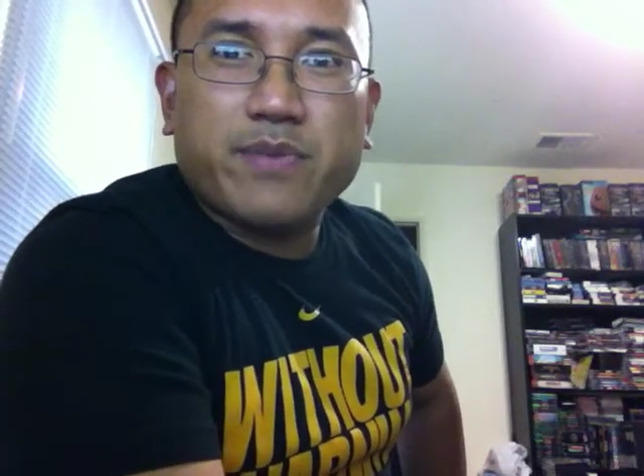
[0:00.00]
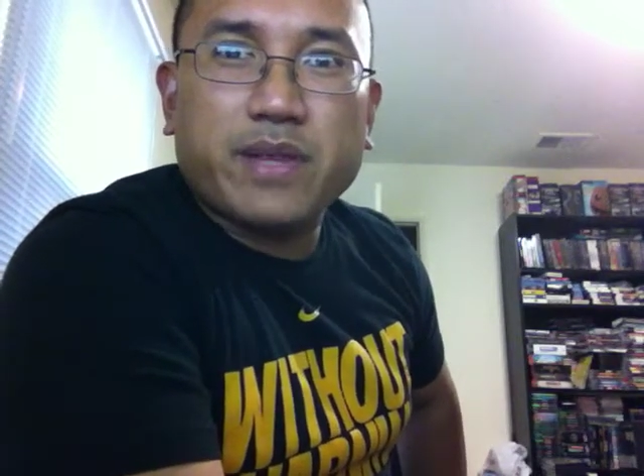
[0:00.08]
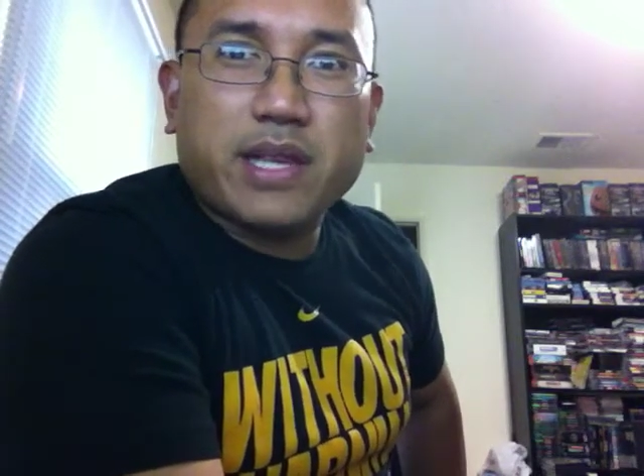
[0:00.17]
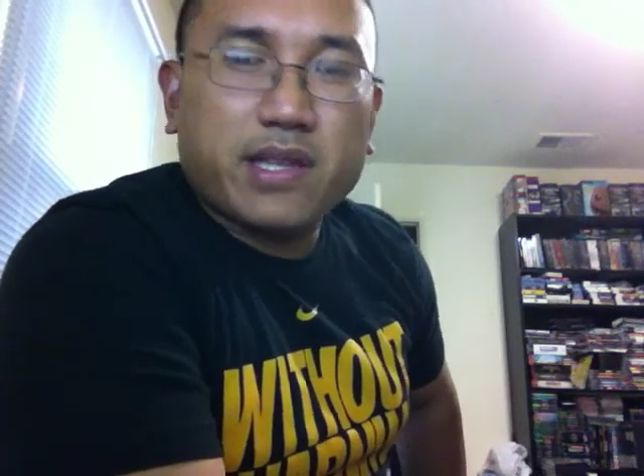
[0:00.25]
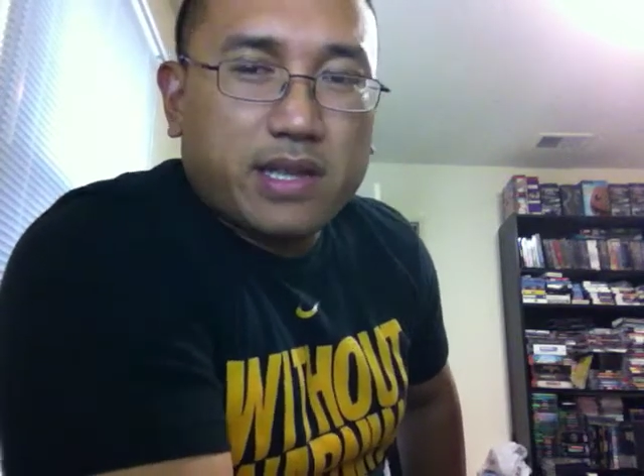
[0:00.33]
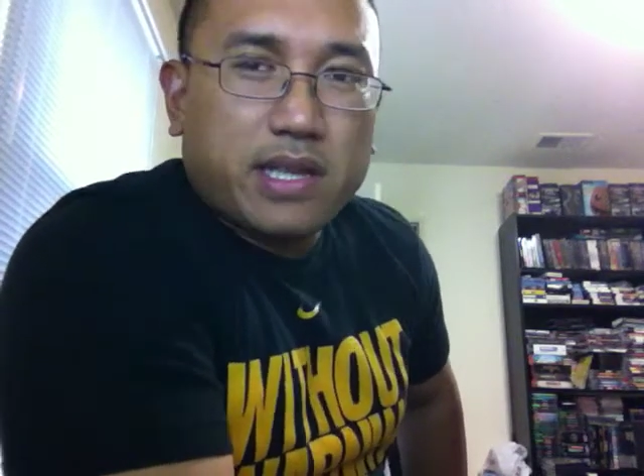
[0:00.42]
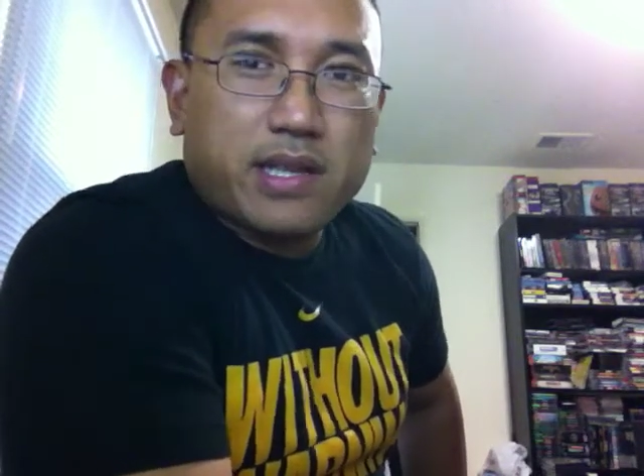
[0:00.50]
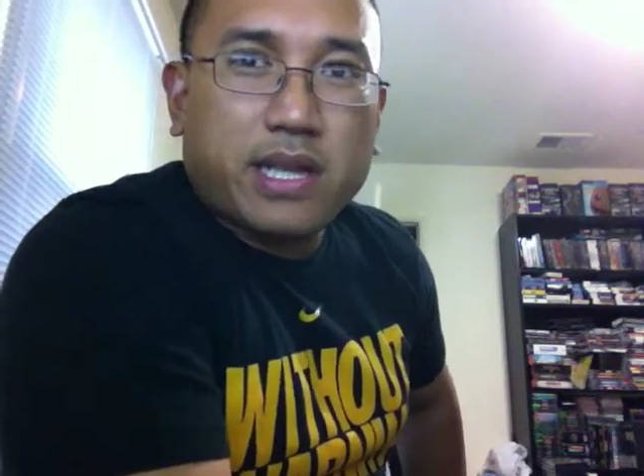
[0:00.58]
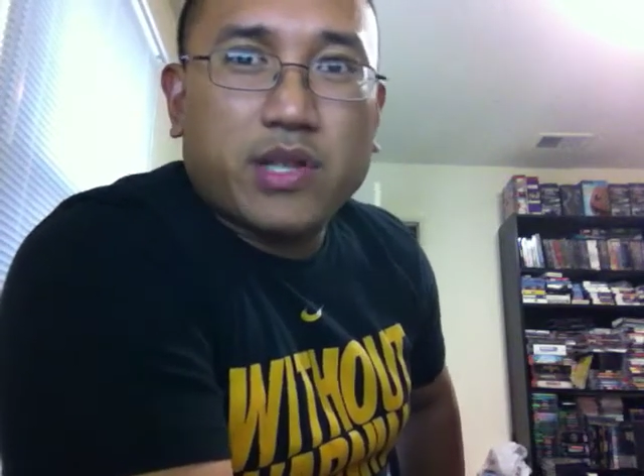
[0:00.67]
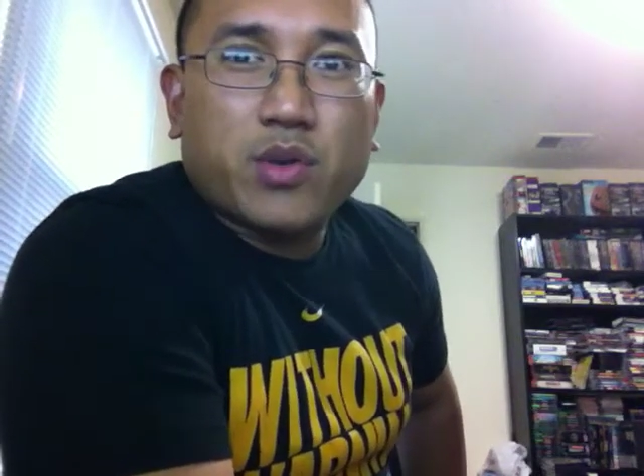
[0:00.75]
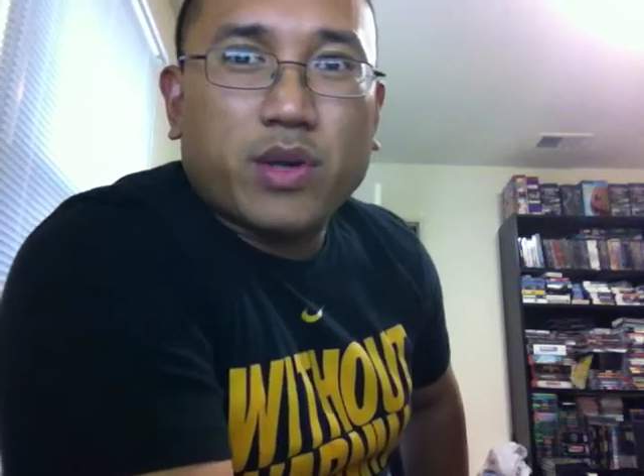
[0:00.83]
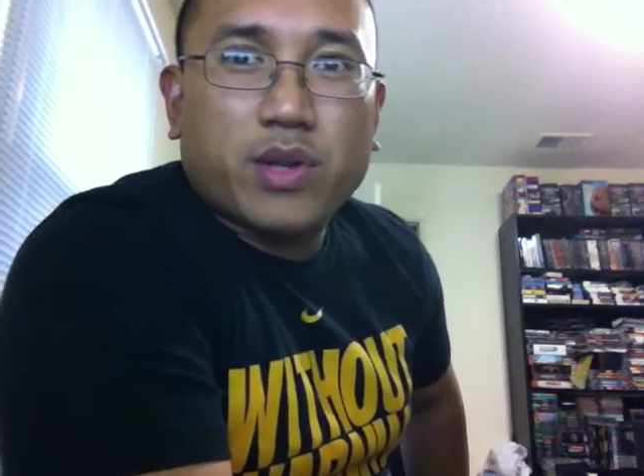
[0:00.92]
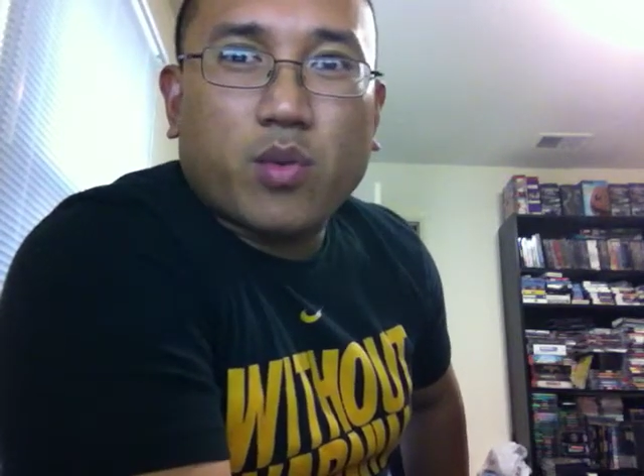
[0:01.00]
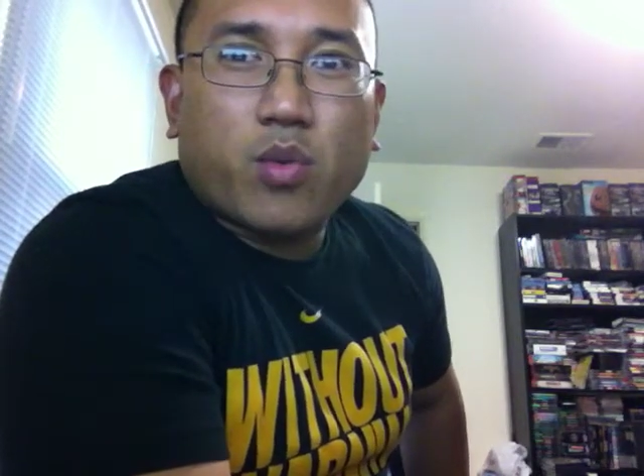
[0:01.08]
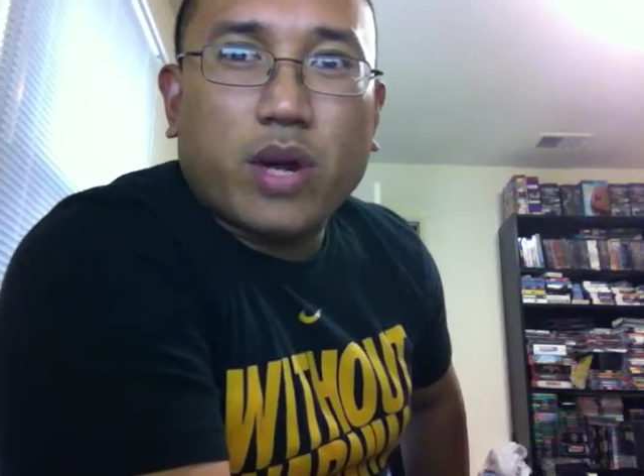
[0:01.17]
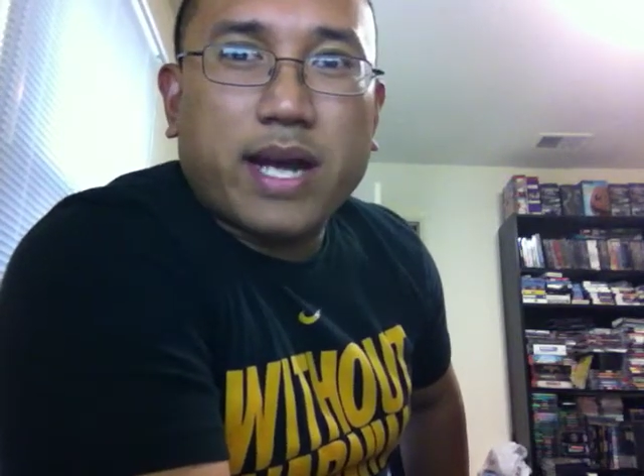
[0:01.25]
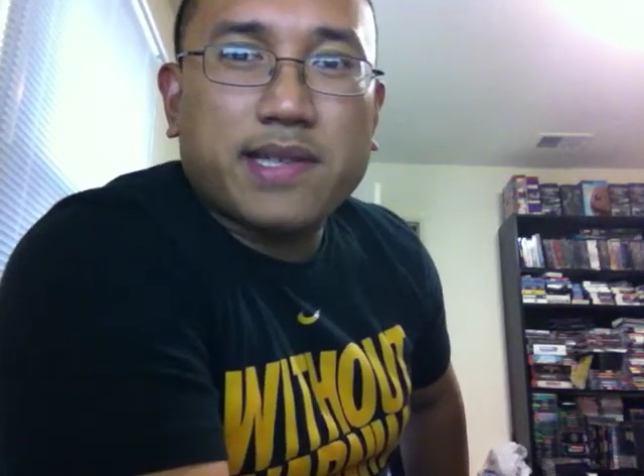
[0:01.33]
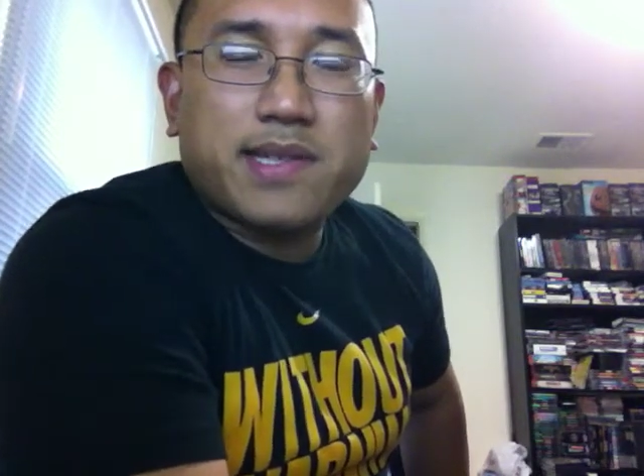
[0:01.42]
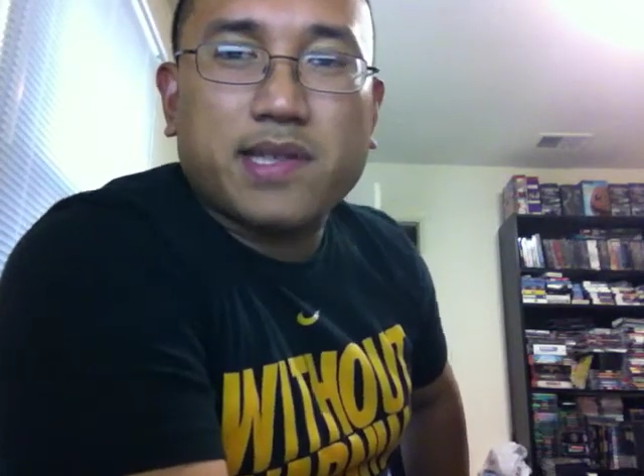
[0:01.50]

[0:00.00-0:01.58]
they do on the West.